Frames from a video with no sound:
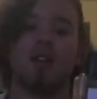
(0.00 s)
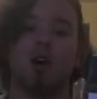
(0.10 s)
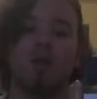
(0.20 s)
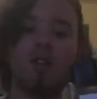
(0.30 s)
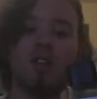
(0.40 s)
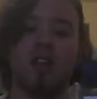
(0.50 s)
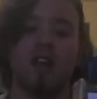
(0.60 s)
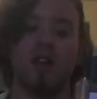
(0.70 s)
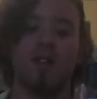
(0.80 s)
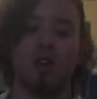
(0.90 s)

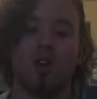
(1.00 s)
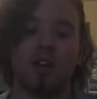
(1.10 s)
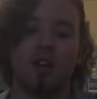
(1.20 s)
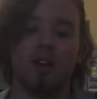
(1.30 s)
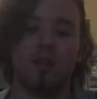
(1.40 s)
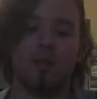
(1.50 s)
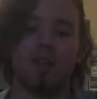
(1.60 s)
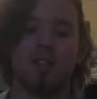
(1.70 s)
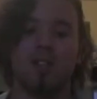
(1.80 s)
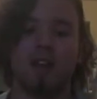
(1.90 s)
hopefully, if you're going to
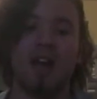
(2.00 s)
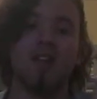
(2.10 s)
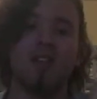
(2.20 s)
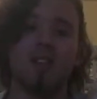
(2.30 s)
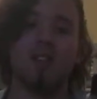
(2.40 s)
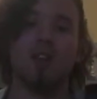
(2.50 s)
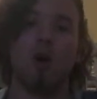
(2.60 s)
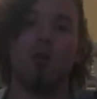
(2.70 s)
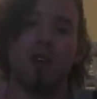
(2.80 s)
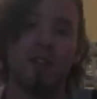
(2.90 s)
considering getting this,
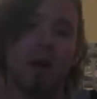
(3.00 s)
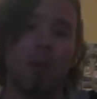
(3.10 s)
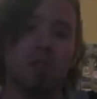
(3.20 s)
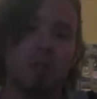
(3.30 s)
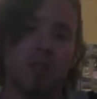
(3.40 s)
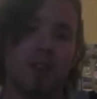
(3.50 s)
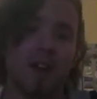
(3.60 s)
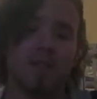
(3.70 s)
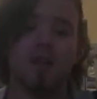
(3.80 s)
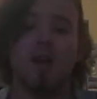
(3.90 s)
hopefully I've helped you with
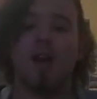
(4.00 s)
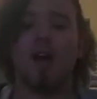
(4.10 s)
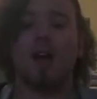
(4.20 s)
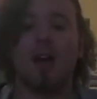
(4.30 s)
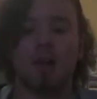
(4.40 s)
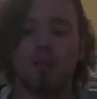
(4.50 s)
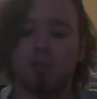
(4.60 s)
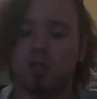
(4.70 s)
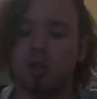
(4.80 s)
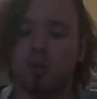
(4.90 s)
that.
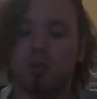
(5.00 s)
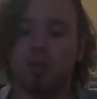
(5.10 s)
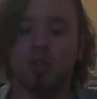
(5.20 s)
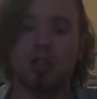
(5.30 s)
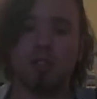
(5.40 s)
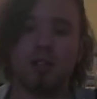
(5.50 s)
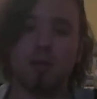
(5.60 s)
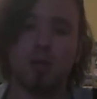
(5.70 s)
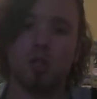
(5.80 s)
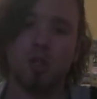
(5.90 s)
So until next
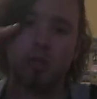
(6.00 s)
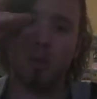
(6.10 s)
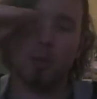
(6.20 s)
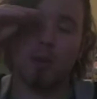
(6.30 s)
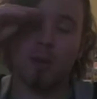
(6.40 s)
time, YouTube, I'm going to